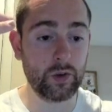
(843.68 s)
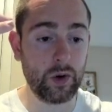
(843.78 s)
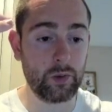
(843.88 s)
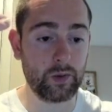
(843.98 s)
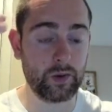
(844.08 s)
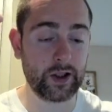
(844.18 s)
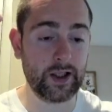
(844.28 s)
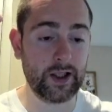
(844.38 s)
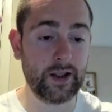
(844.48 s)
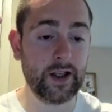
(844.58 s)
what we're
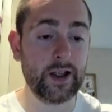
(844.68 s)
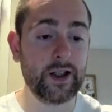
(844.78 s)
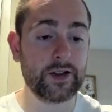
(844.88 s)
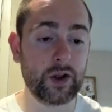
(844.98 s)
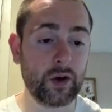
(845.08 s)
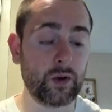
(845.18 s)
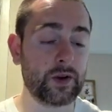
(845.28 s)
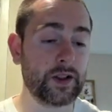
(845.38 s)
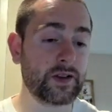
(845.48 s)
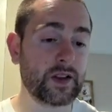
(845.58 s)
working on. So
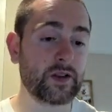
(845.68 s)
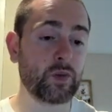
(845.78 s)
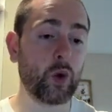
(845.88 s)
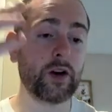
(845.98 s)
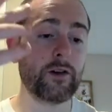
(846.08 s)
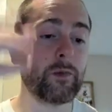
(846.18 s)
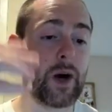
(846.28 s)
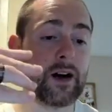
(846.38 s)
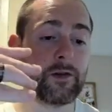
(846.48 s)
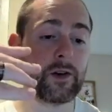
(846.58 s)
this is one of
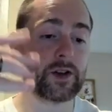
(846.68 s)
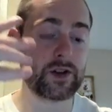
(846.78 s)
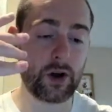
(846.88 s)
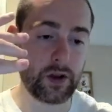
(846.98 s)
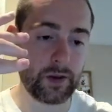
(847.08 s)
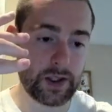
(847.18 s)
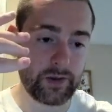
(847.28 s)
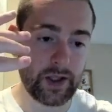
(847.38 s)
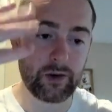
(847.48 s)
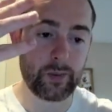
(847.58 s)
my first startups
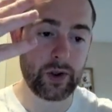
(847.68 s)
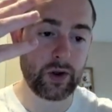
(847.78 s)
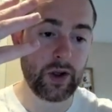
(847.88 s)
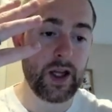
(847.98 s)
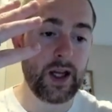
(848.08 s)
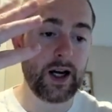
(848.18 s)
I've ever built.